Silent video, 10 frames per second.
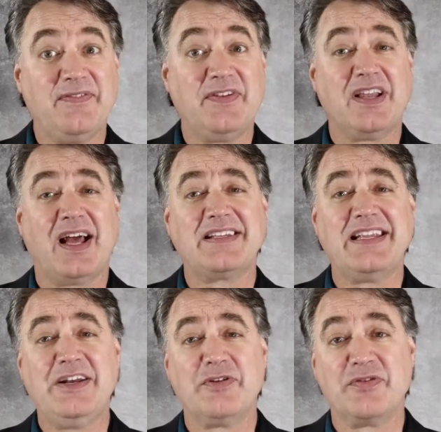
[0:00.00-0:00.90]
If you'd like
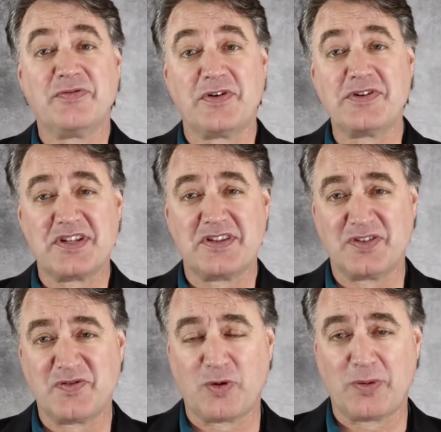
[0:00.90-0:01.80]
to hear the first of
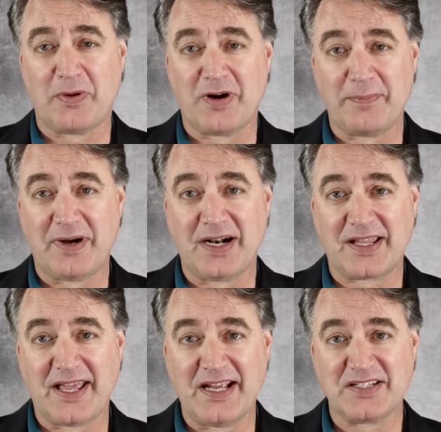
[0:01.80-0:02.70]
this four-part
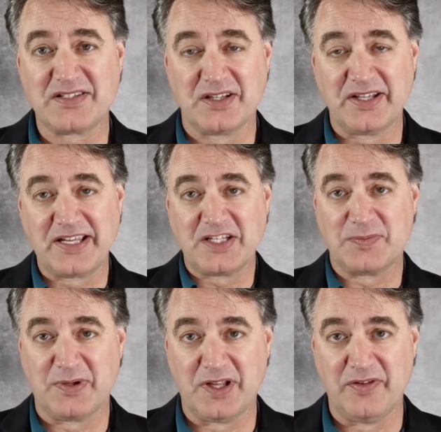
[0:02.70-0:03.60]
podcast, the link
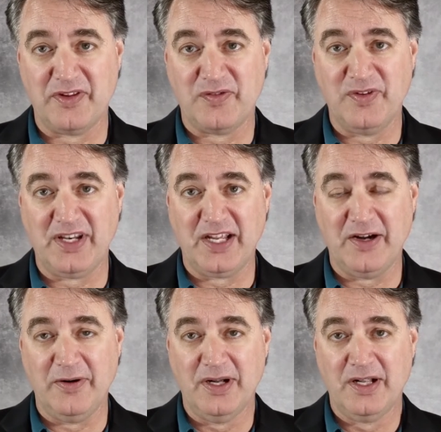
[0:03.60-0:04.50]
is below this
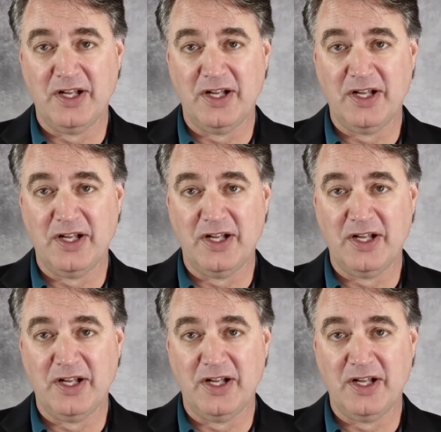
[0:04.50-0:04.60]
video.